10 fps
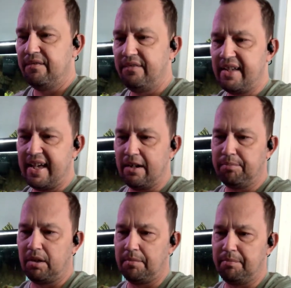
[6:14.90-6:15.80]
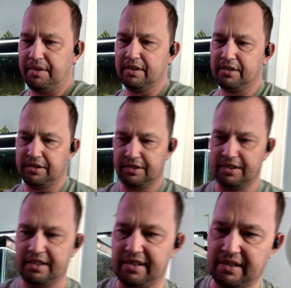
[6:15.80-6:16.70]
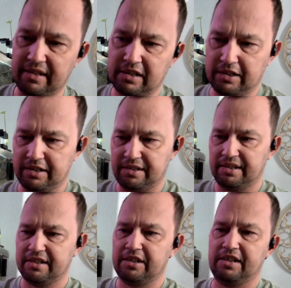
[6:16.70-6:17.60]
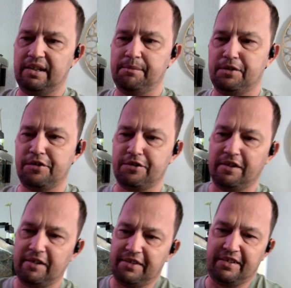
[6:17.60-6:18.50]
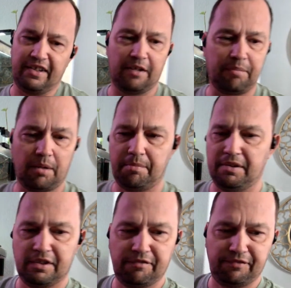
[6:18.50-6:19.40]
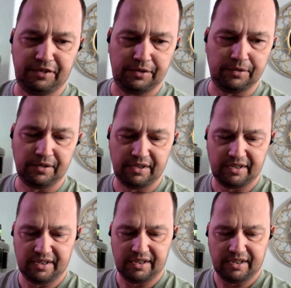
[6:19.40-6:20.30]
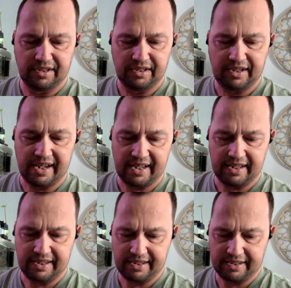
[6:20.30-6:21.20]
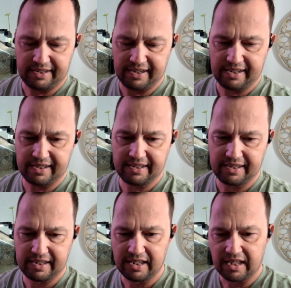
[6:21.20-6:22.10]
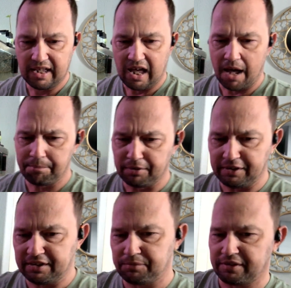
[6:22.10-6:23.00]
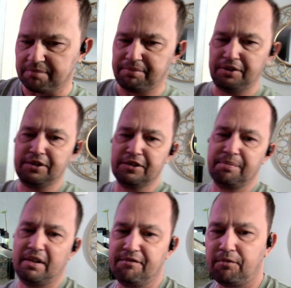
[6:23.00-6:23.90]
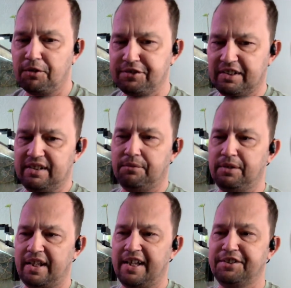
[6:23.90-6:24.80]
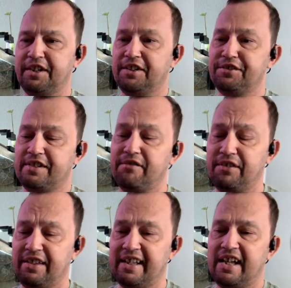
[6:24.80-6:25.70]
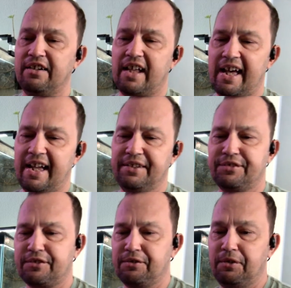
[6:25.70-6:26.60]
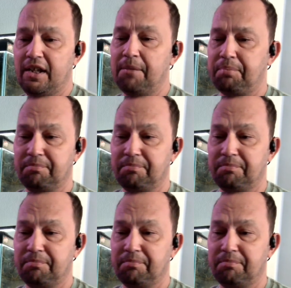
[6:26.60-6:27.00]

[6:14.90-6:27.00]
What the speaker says: That'll probably be good imagery right there. That'll probably be a good view. Yeah. I'm pretty good with computers, but unfortunately, when I changed everything out, I screwed up.